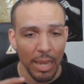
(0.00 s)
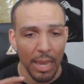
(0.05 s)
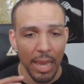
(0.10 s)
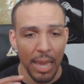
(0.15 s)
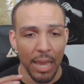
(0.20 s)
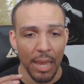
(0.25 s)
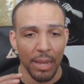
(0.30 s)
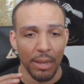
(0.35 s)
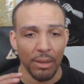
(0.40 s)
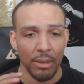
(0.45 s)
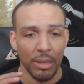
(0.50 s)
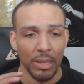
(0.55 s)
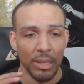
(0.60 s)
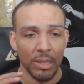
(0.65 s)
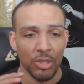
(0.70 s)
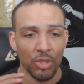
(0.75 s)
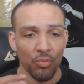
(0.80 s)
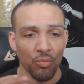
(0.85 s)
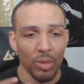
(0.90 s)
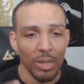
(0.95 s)
and
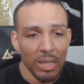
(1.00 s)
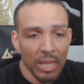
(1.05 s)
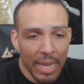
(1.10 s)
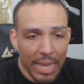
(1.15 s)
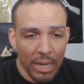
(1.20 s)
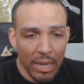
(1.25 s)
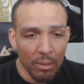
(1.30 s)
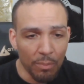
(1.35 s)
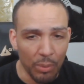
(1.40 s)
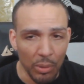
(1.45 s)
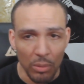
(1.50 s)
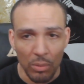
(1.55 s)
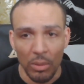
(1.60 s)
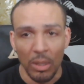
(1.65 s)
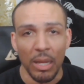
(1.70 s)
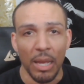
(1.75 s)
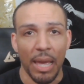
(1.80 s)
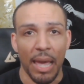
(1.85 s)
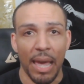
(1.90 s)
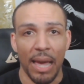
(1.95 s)
it's relatable
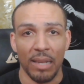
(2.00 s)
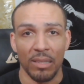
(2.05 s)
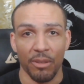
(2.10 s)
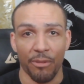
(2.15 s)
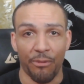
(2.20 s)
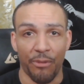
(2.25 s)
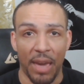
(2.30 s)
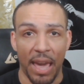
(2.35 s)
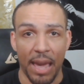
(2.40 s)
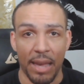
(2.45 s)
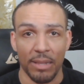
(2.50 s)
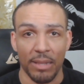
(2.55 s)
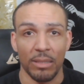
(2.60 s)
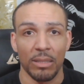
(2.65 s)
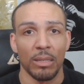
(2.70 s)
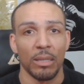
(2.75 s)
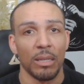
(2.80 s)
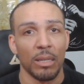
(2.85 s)
as a fact,